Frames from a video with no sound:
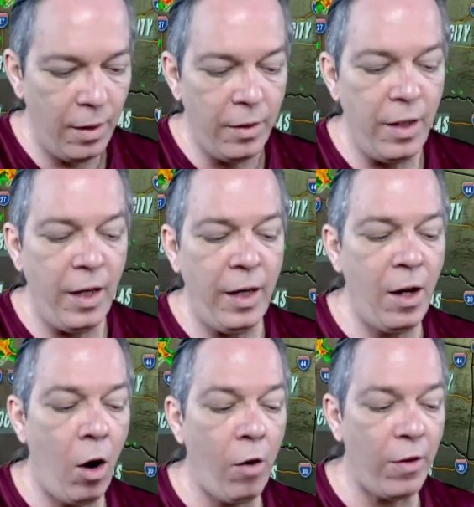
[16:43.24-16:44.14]

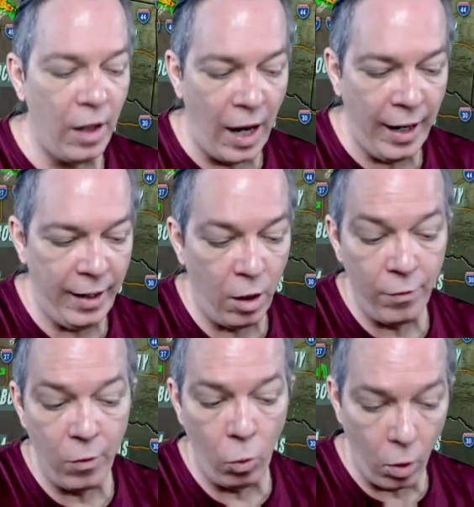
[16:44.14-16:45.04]
Ye are the light
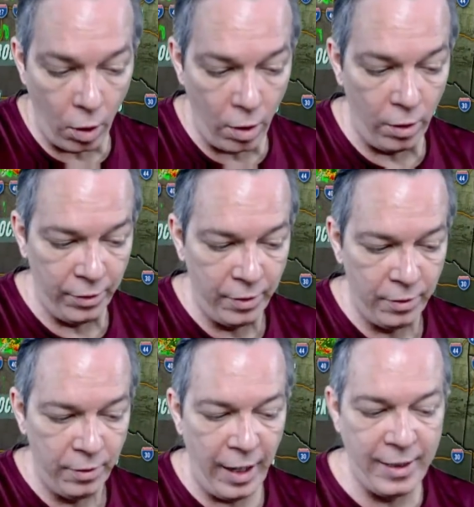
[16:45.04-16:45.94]
of the world.
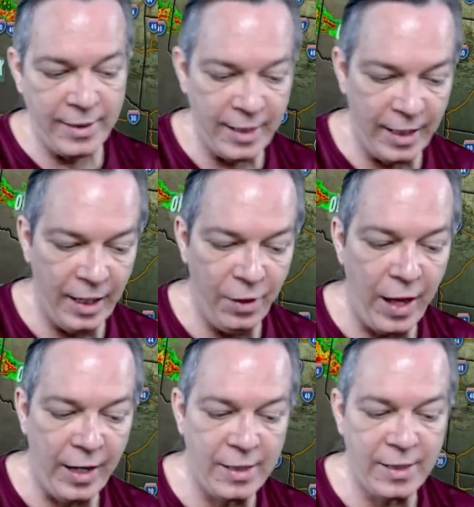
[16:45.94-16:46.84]
A city
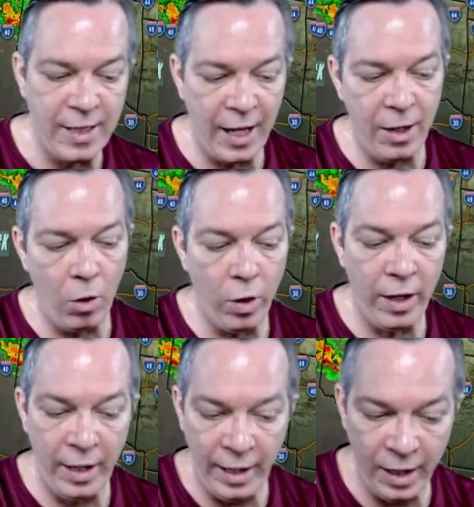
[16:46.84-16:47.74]
that is set on
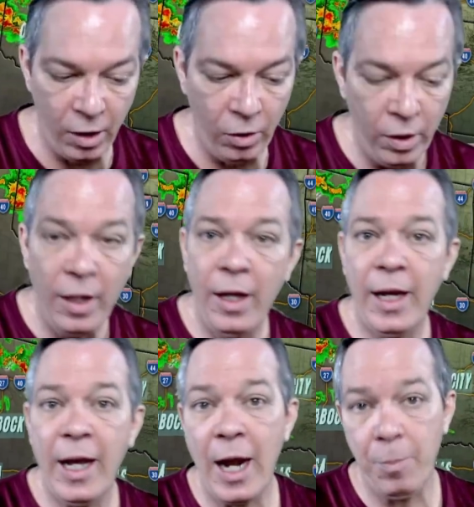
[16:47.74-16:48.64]
a hill
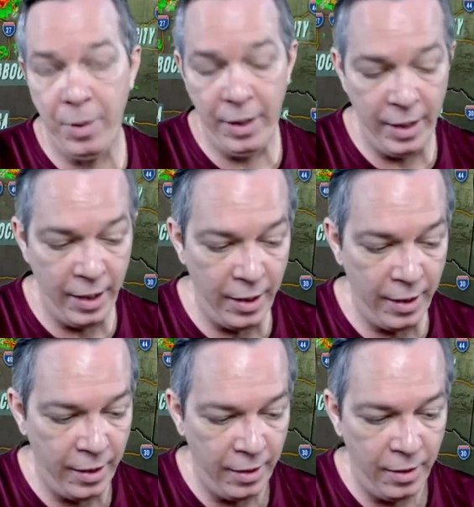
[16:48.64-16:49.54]
cannot be
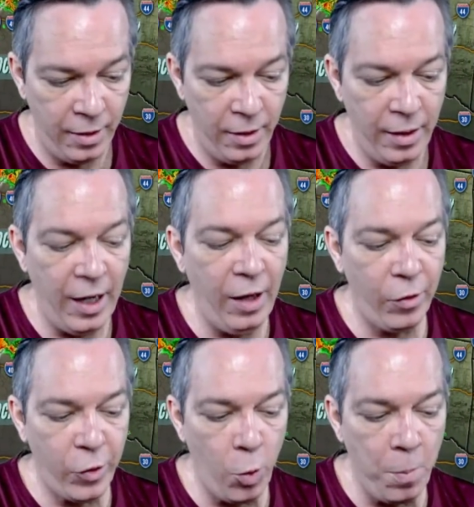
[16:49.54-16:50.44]
hid. Neither
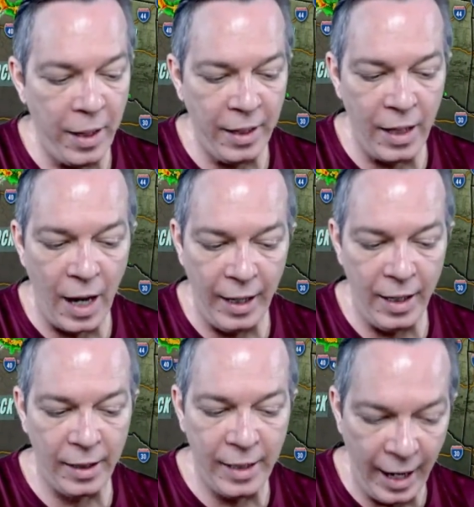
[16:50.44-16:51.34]
do men light
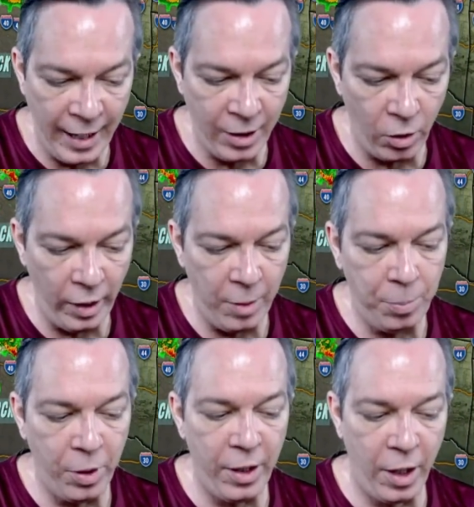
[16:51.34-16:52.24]
a candle and
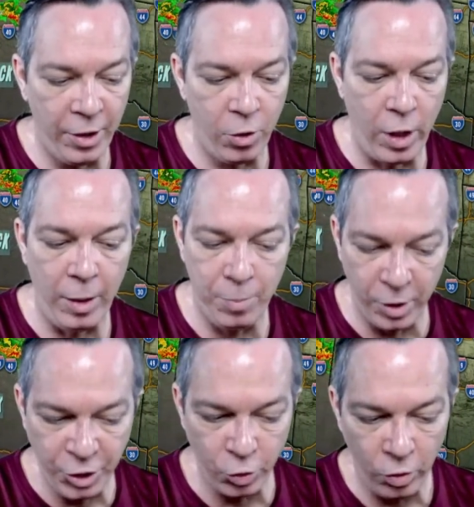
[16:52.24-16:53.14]
put it under a
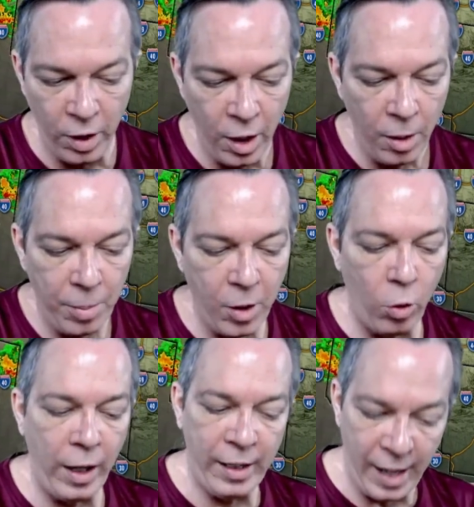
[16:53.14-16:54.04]
bushel, but
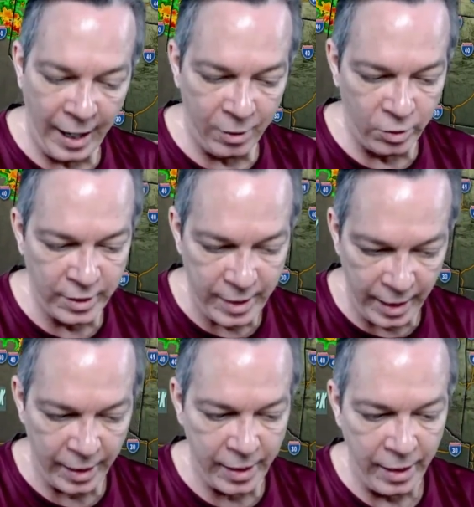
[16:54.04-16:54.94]
on a
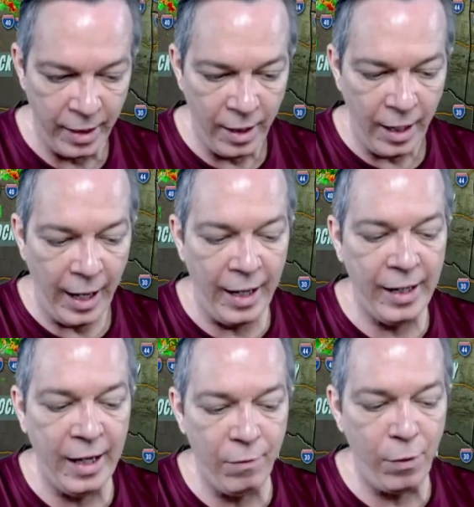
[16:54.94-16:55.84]
candlestick. And it
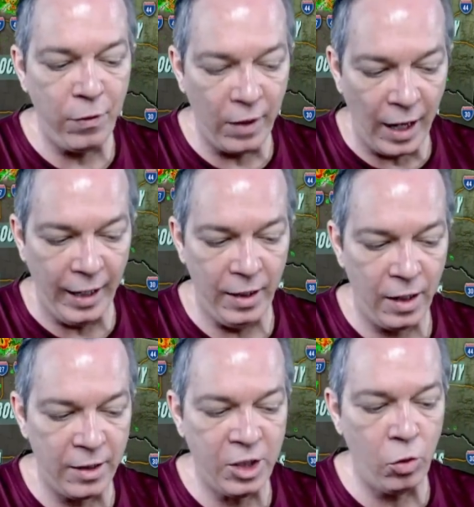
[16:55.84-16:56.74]
giveth light
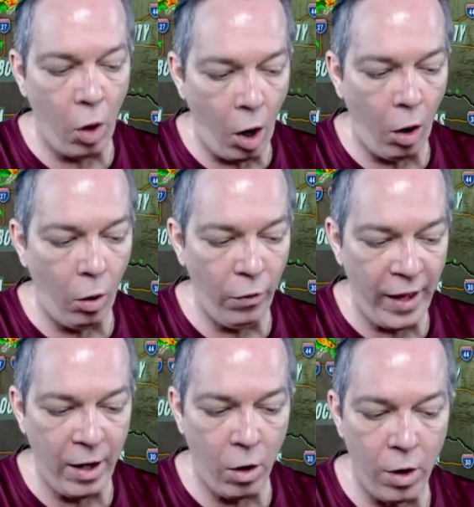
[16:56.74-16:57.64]
unto all
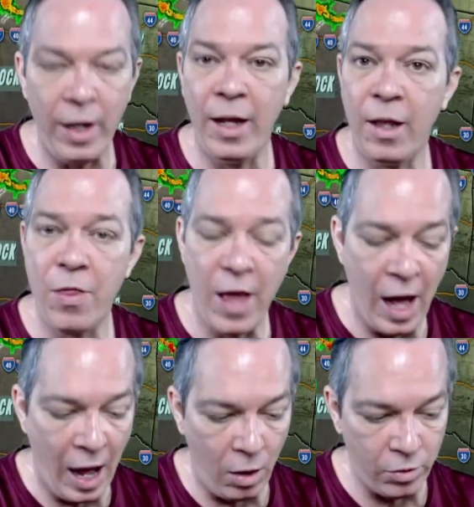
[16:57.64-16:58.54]
that are in the
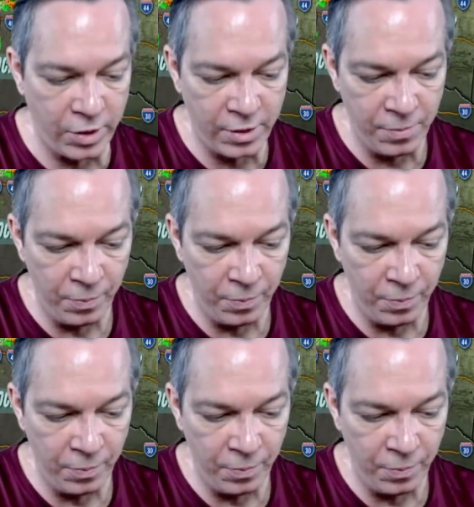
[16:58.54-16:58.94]
house.